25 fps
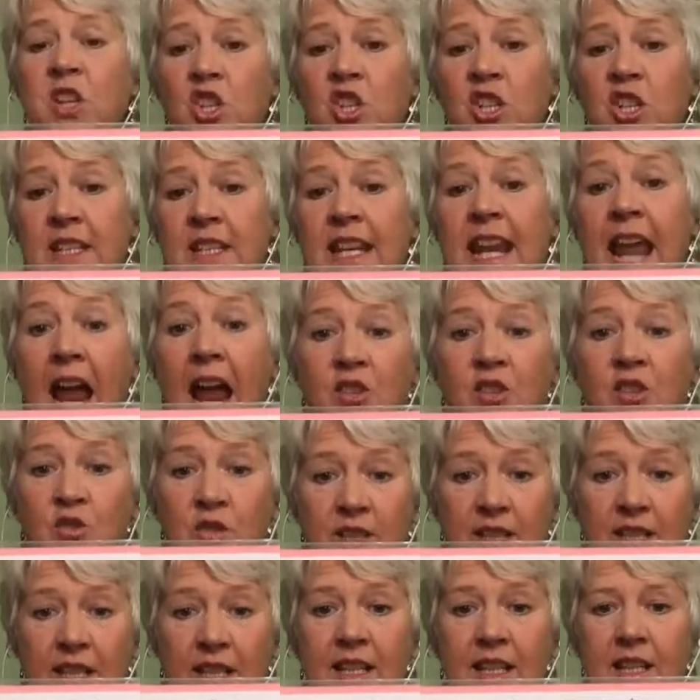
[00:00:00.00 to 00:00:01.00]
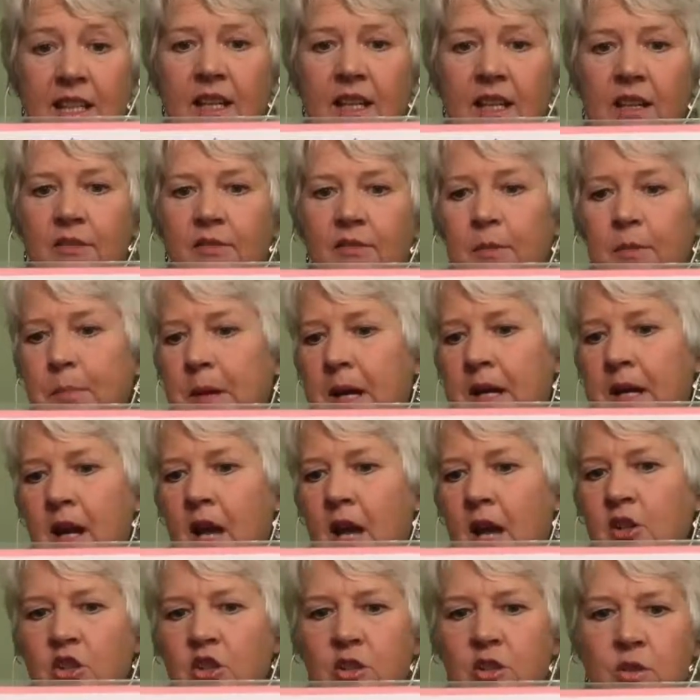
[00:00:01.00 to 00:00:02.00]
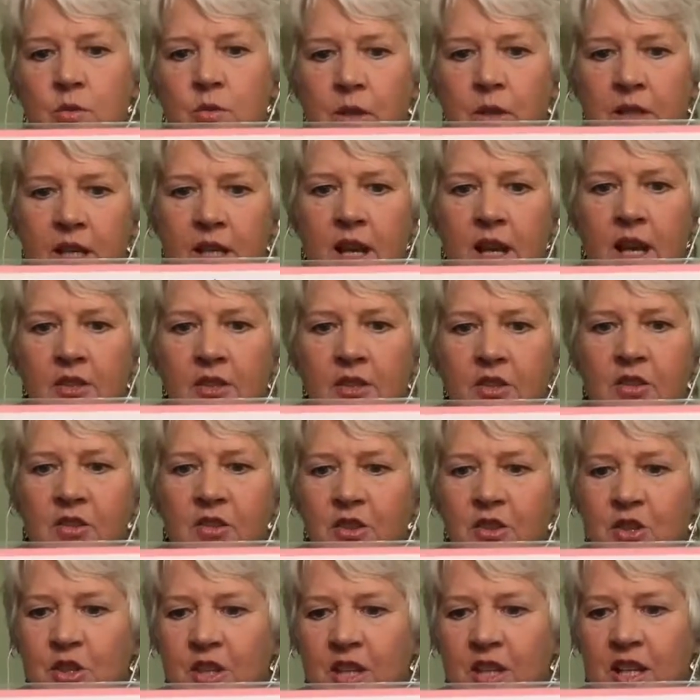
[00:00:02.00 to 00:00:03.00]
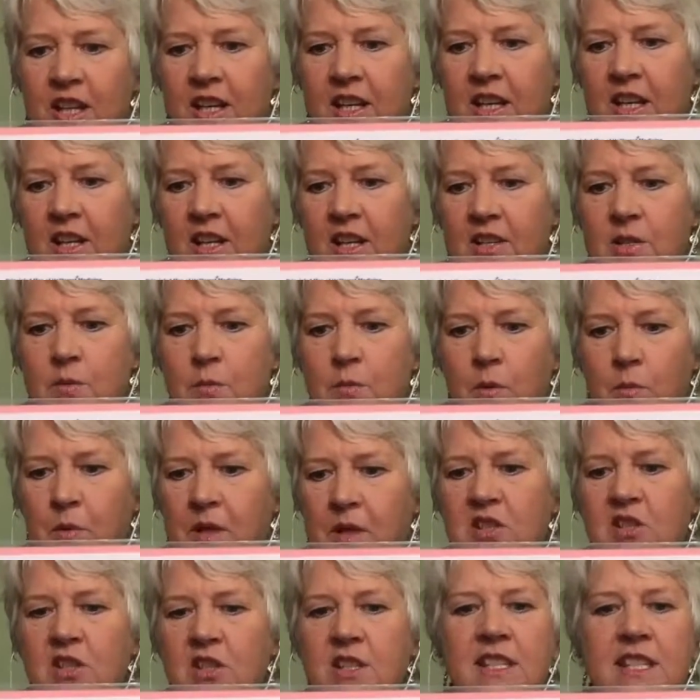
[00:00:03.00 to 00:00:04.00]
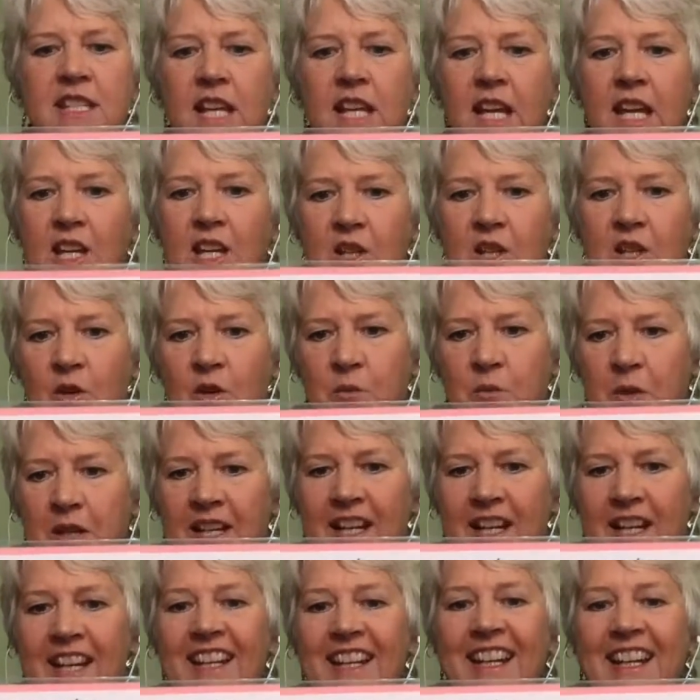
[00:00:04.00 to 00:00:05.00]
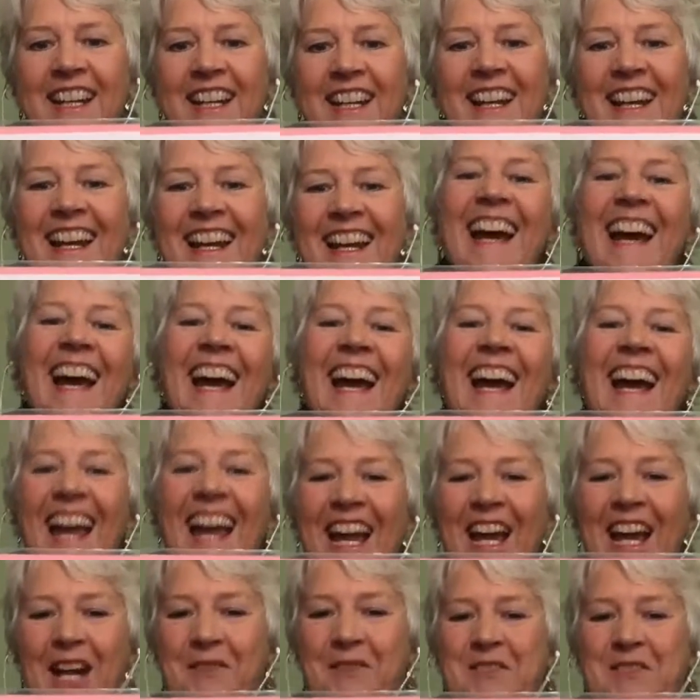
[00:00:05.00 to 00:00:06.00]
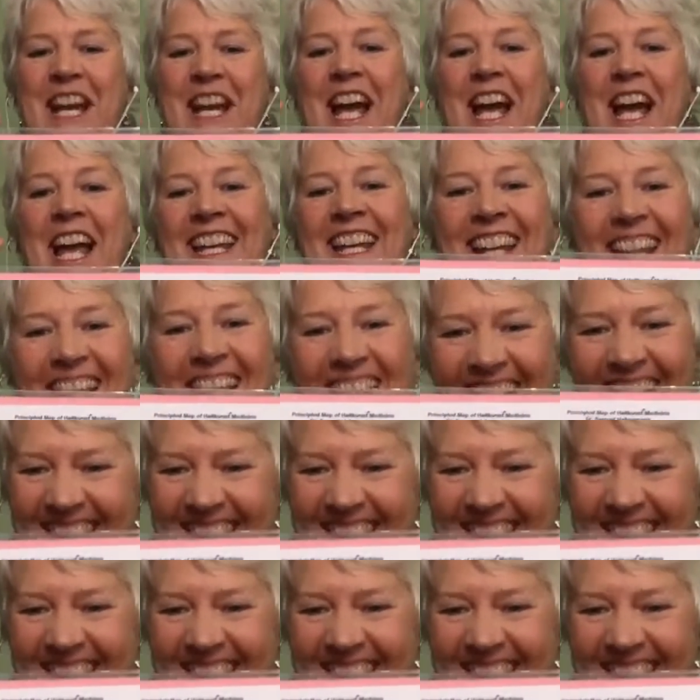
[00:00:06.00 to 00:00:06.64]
should naturally live about 120, 130 years when we just say, you know what? I'm done.